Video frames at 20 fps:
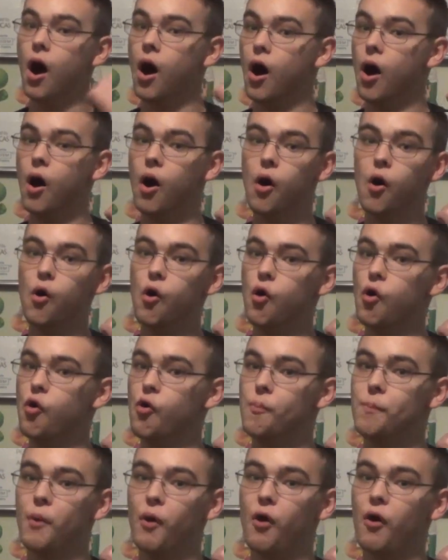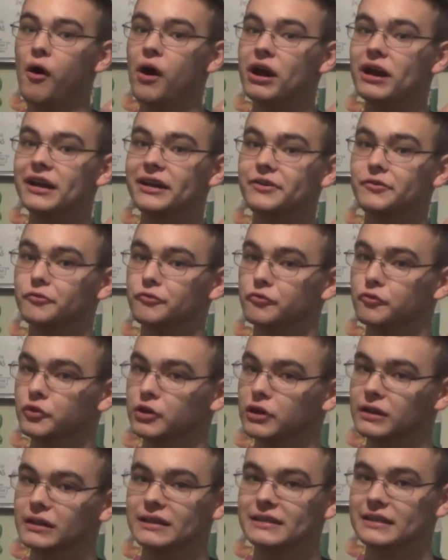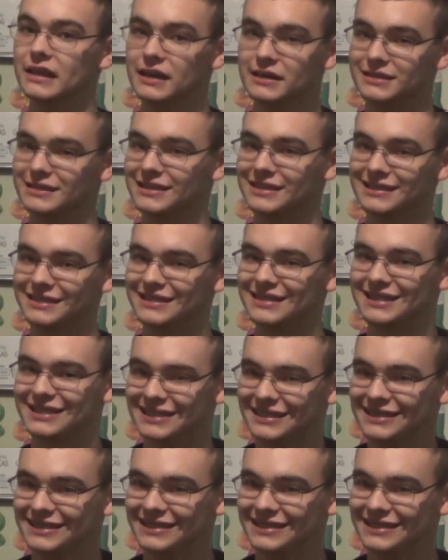oh boy, it really doesn't.